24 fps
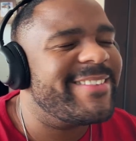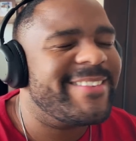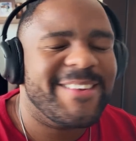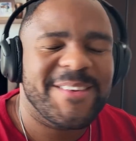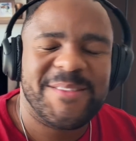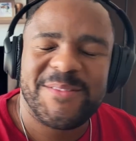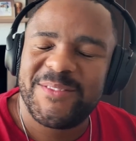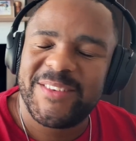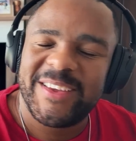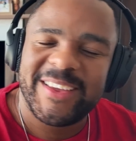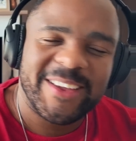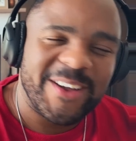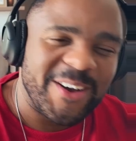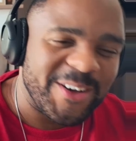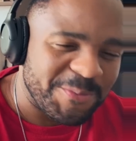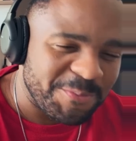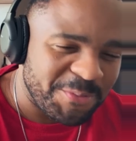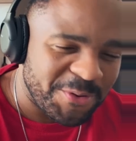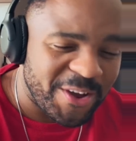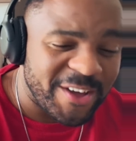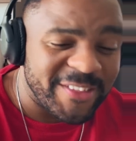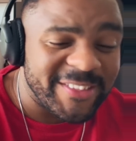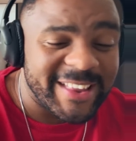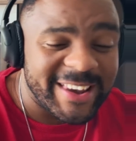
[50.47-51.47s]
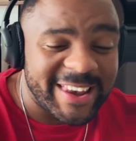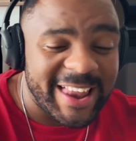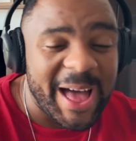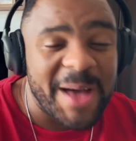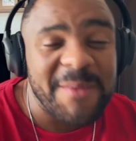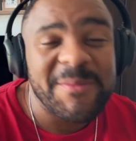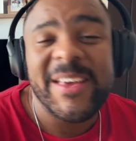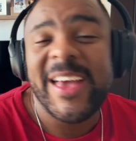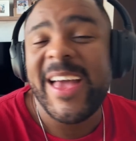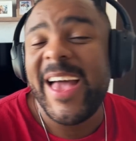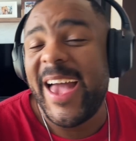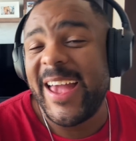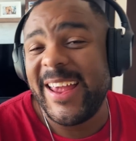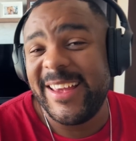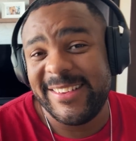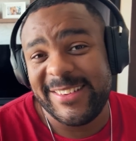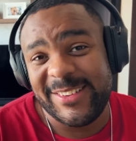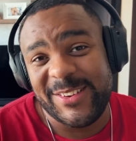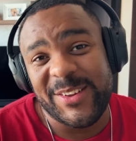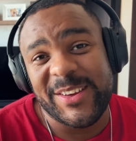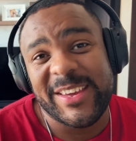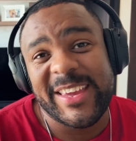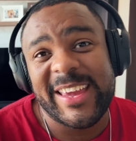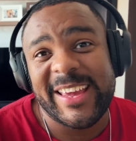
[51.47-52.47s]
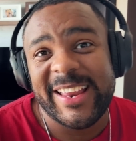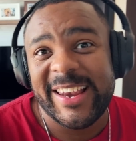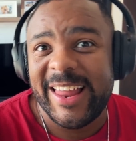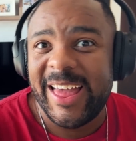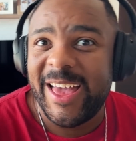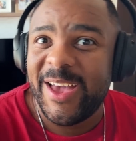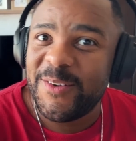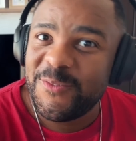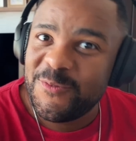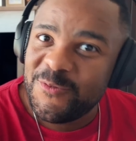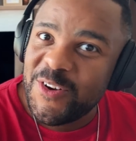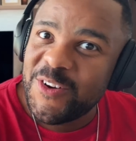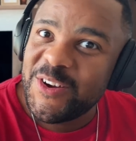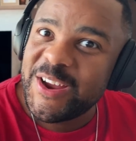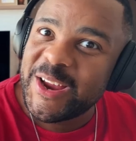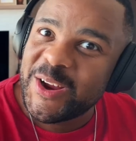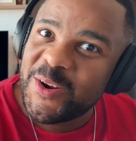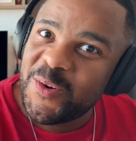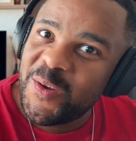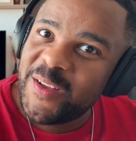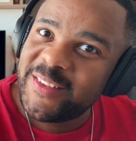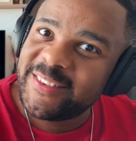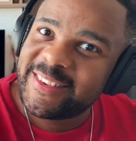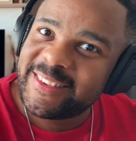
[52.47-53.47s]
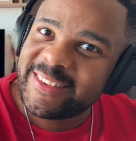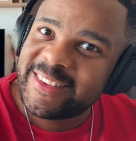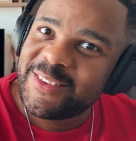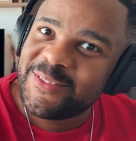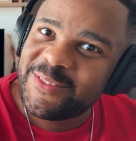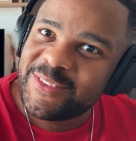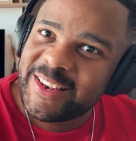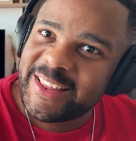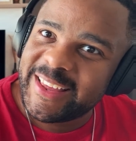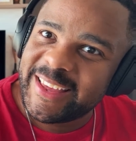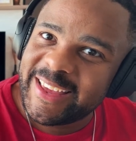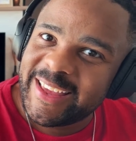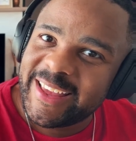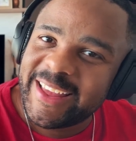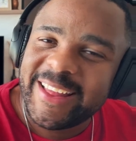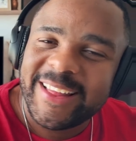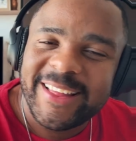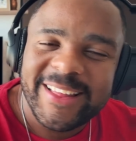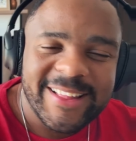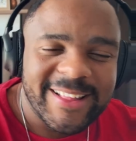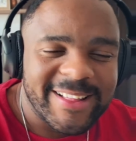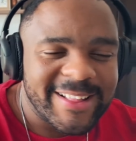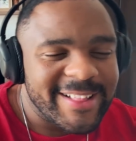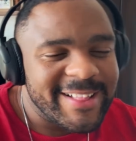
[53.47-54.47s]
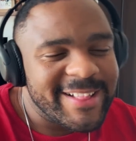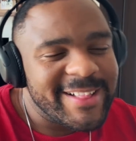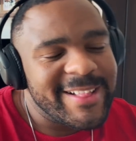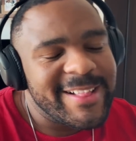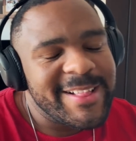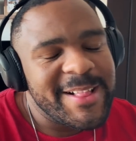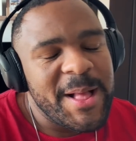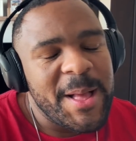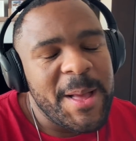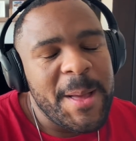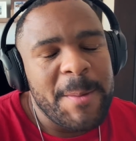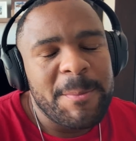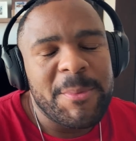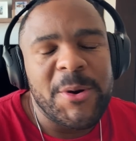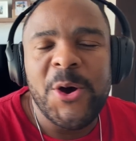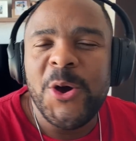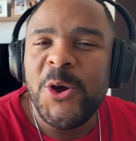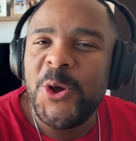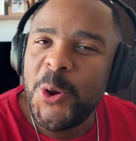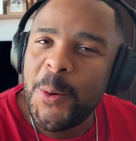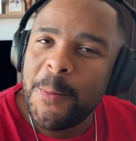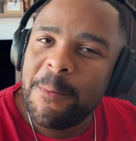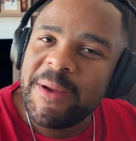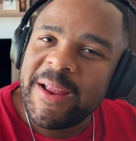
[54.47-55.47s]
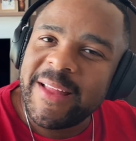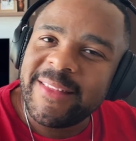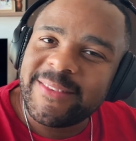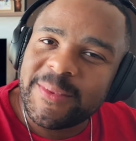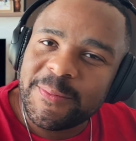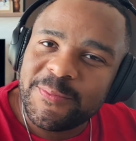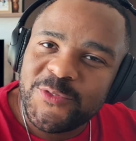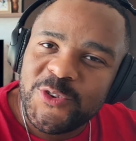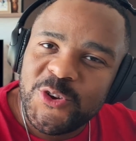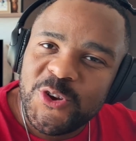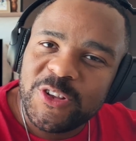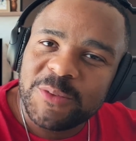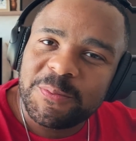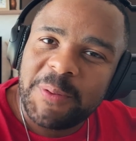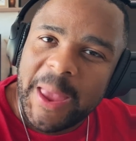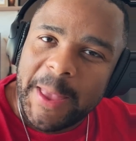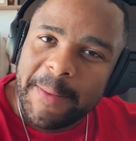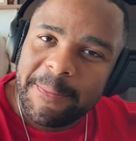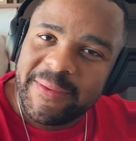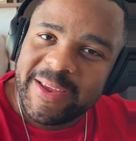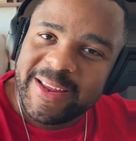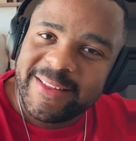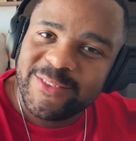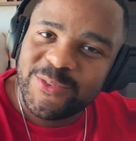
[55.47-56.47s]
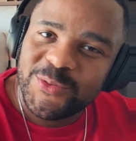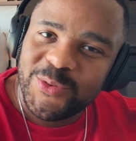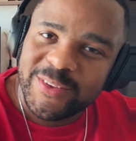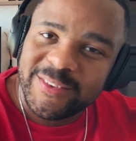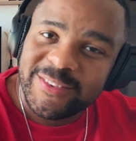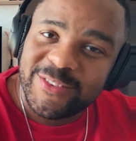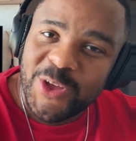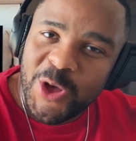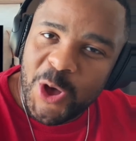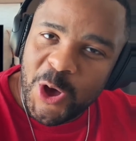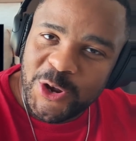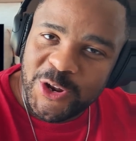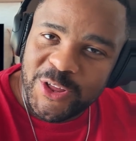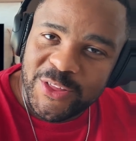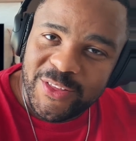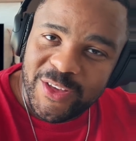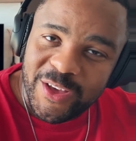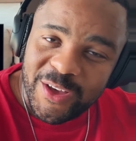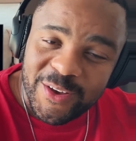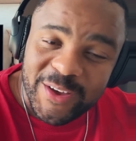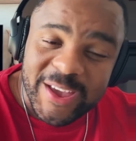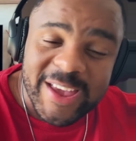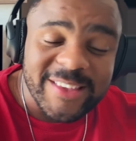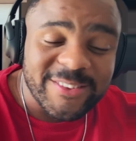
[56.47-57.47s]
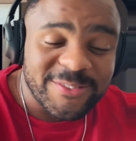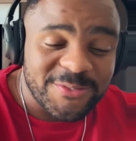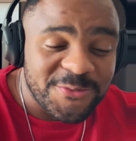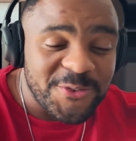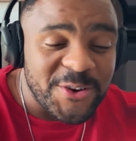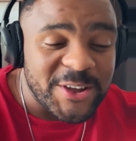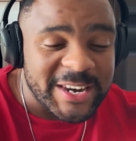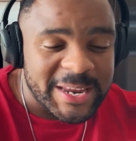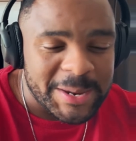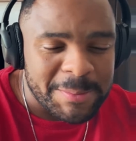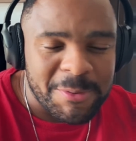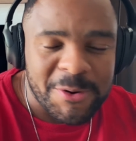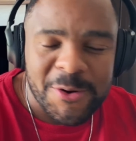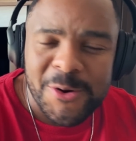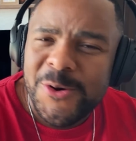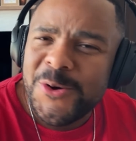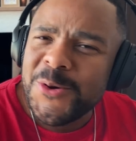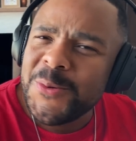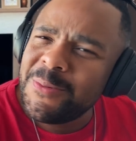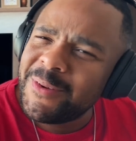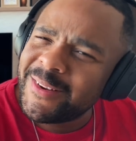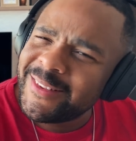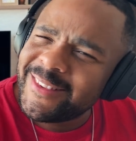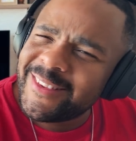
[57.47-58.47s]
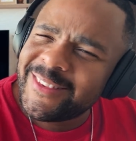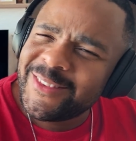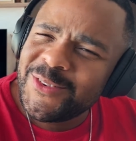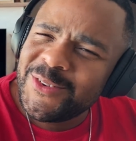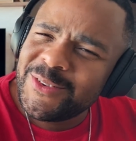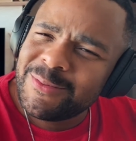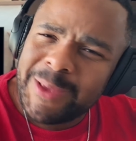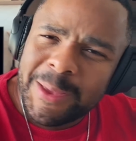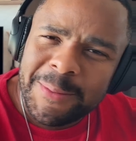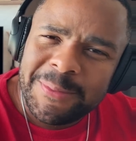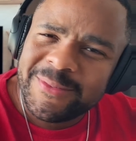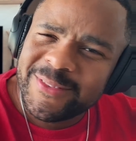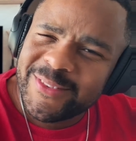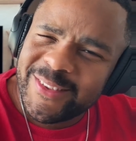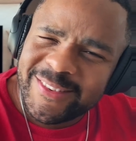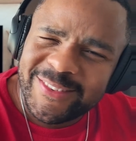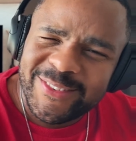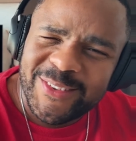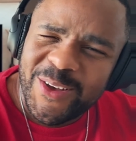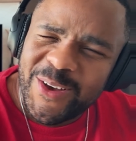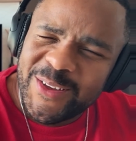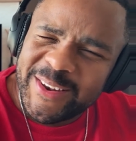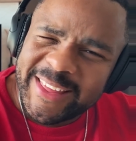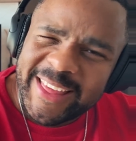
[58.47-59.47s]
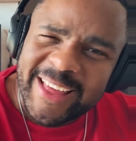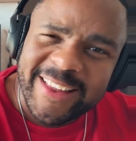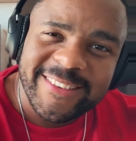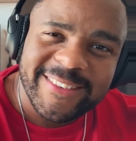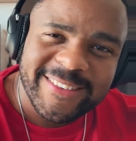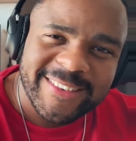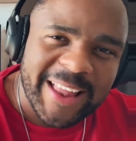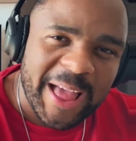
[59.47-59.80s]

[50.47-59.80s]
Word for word: oh my god, put it on the lap. He's looking like very inquisitively. But who brings a newspaper into a sauna though? It's funny, but who brings a newspaper into a sauna? That doesn't